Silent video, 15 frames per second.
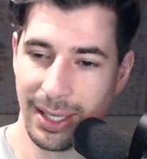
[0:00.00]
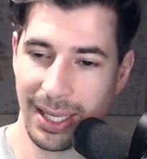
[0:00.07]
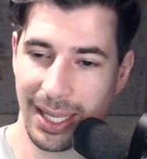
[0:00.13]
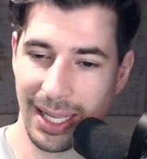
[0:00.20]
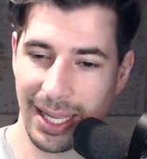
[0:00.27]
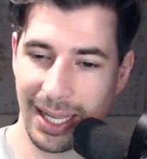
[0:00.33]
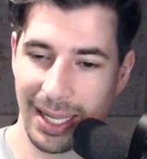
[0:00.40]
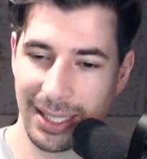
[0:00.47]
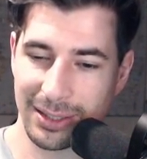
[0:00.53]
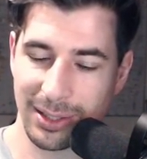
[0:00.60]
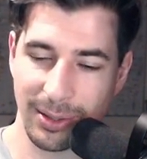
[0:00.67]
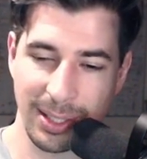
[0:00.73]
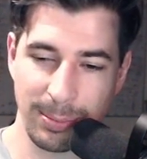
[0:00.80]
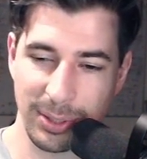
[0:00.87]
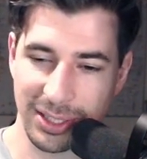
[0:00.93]
And so
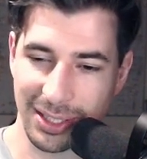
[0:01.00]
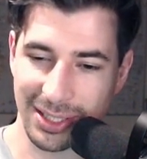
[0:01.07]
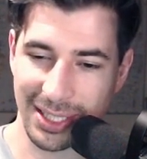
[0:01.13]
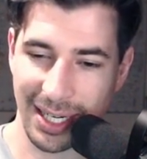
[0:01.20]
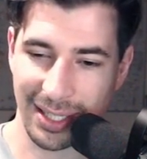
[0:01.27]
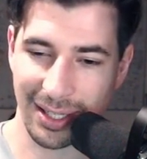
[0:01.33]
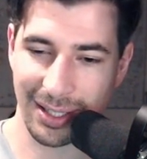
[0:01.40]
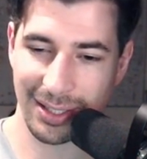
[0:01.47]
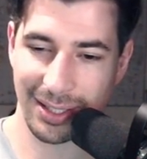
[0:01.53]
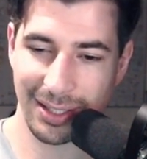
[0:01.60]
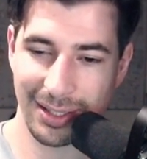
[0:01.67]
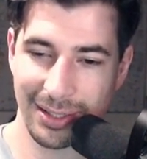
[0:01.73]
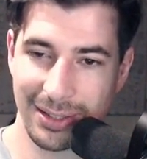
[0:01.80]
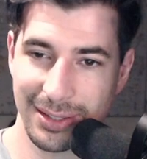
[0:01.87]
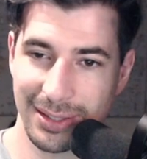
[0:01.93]
he puts a check on
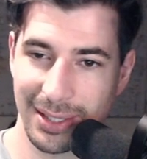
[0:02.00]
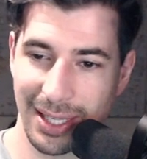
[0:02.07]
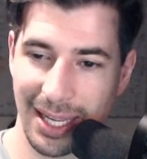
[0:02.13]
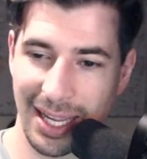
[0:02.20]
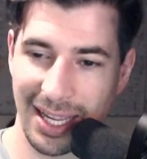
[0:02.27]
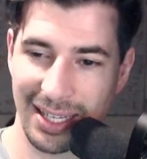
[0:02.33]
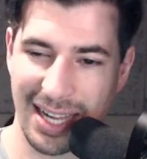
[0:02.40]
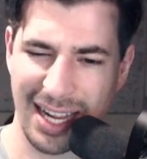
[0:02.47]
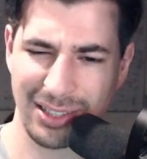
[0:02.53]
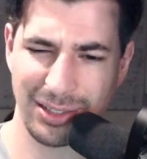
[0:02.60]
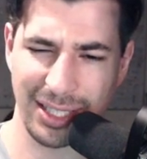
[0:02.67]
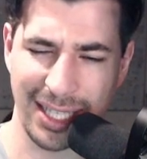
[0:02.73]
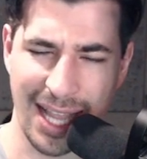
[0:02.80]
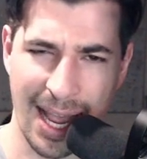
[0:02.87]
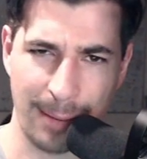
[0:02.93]
us and
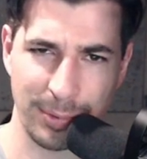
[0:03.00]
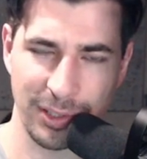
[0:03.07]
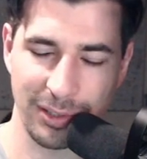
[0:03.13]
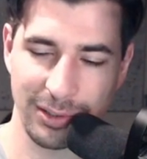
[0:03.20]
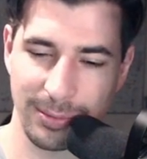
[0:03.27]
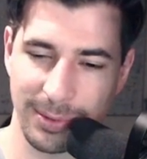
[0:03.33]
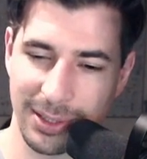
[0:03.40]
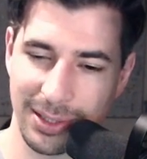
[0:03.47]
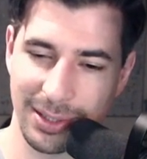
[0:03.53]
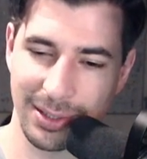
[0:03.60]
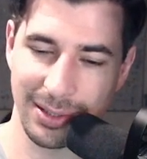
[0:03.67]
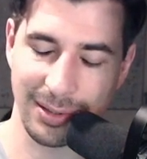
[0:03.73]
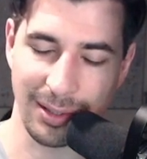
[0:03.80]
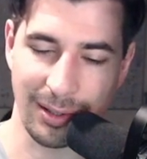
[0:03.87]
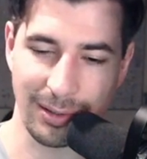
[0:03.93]
actually captures, which
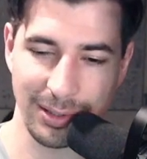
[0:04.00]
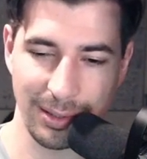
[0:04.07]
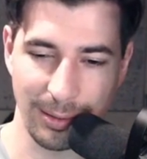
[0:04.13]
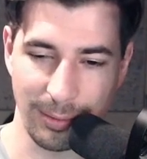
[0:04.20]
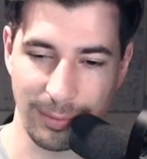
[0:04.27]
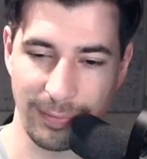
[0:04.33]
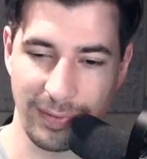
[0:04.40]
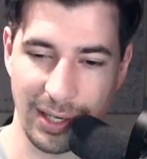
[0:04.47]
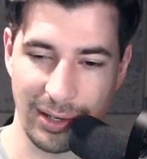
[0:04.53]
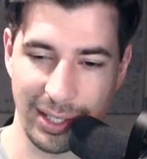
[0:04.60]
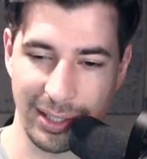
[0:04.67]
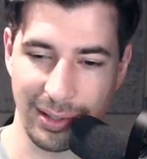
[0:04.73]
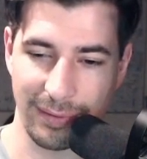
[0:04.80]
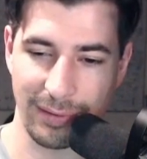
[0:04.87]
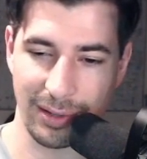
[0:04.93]
is also very
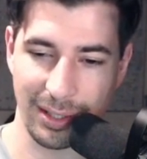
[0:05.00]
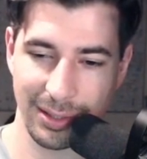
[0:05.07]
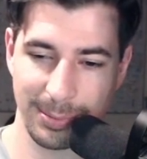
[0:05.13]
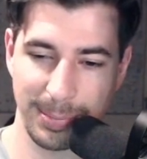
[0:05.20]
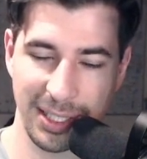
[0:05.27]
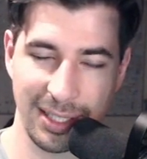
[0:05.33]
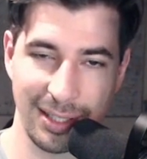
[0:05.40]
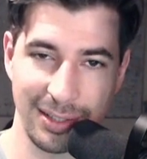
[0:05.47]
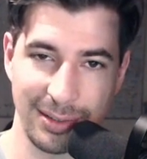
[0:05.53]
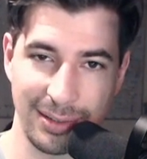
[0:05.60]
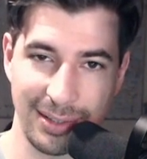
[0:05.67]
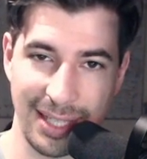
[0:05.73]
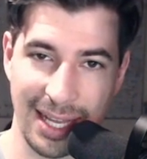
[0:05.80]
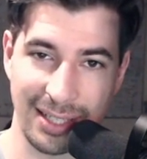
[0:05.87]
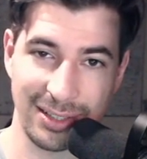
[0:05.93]
good for us because
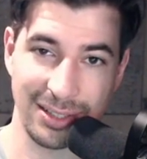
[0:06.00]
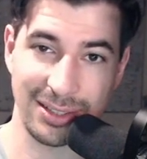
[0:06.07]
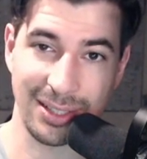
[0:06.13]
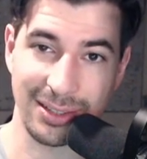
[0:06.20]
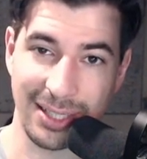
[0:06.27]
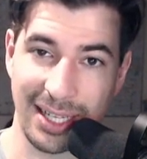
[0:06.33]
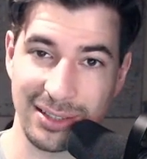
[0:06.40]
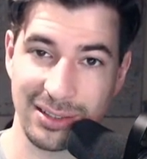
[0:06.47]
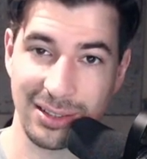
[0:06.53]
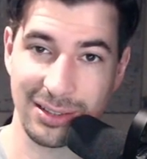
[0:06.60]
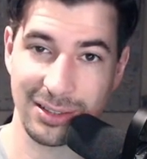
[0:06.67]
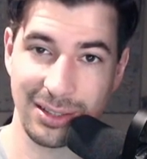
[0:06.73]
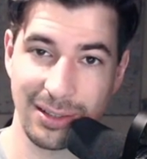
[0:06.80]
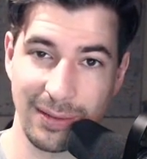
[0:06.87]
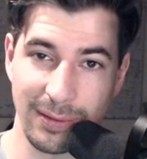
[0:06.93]
that just allows us
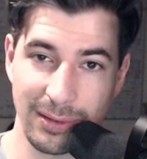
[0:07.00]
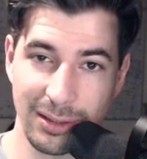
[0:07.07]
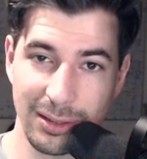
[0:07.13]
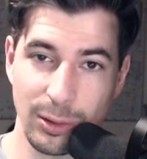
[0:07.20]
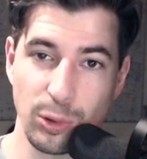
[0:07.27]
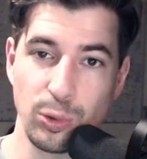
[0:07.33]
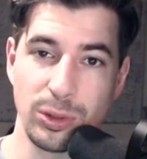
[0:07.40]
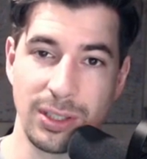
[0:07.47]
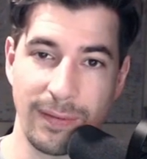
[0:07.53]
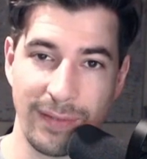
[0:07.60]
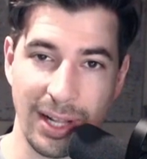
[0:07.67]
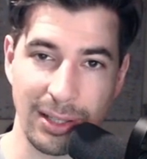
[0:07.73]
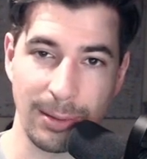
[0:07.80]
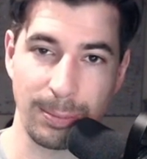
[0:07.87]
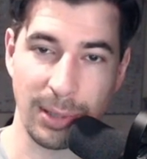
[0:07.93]
to
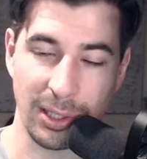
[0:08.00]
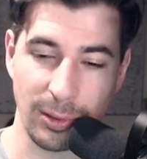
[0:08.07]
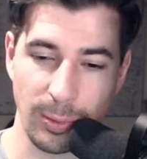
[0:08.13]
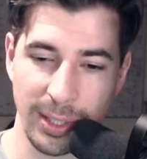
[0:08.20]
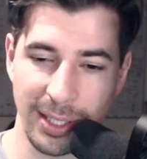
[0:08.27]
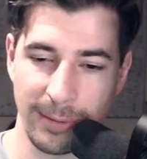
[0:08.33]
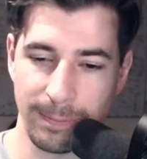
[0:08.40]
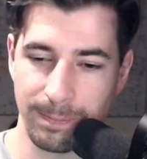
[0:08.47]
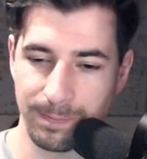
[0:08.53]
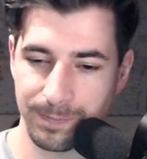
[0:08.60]
develop our queen.